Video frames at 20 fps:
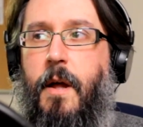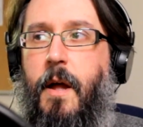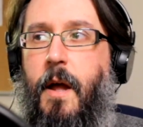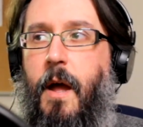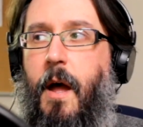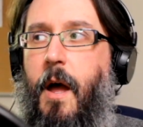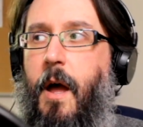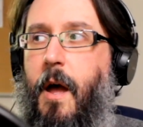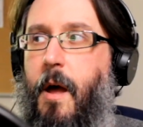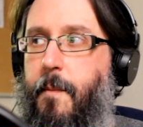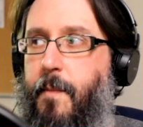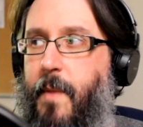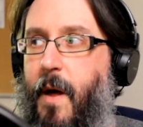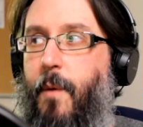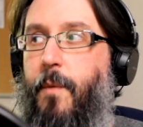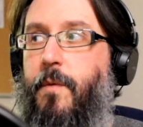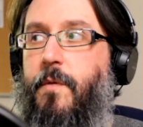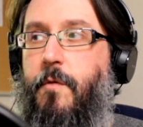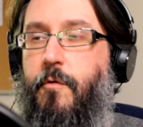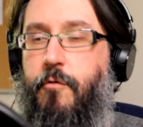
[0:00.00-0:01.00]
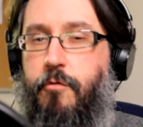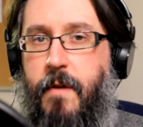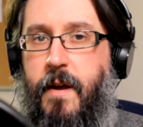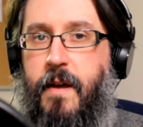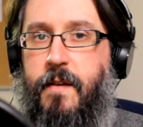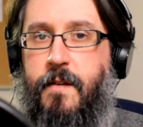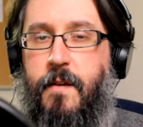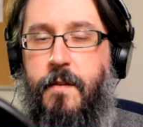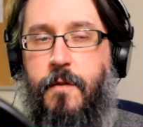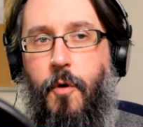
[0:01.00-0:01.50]
And that was
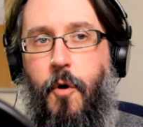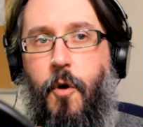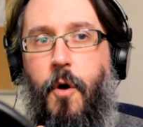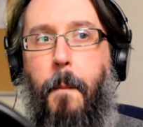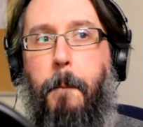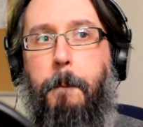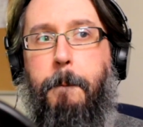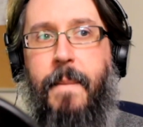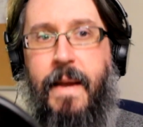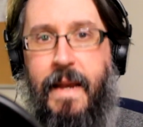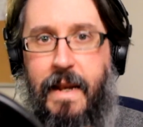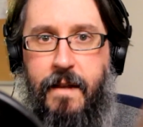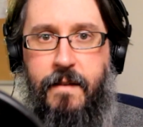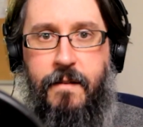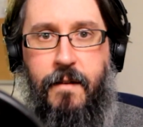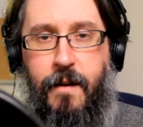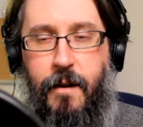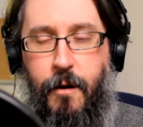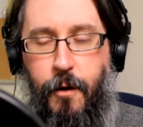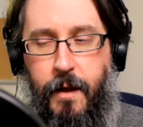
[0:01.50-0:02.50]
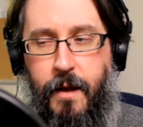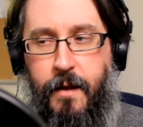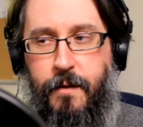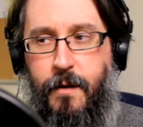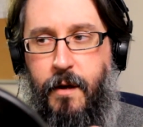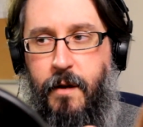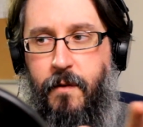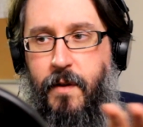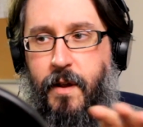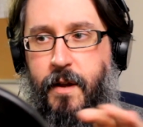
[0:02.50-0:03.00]
crazy. So I immediately started looking
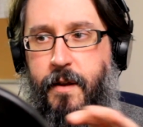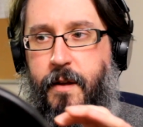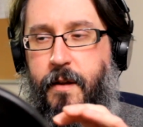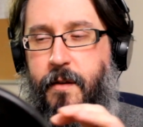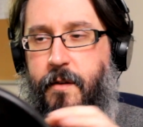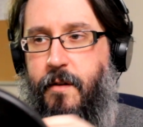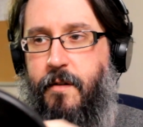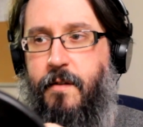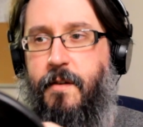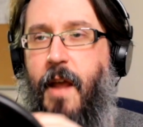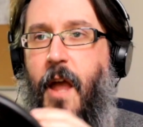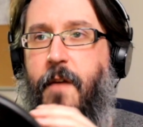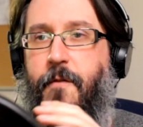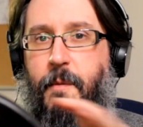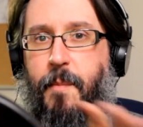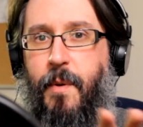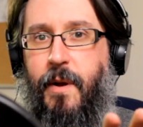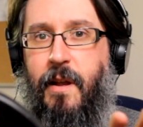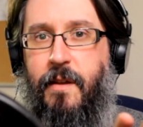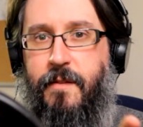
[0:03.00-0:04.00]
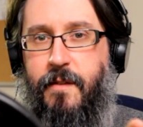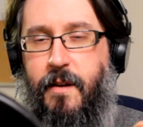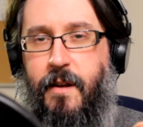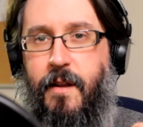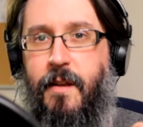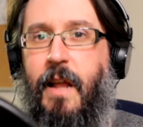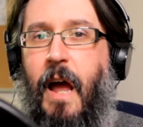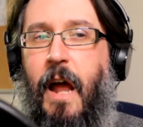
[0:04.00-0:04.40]
outside of London, just gave up on London.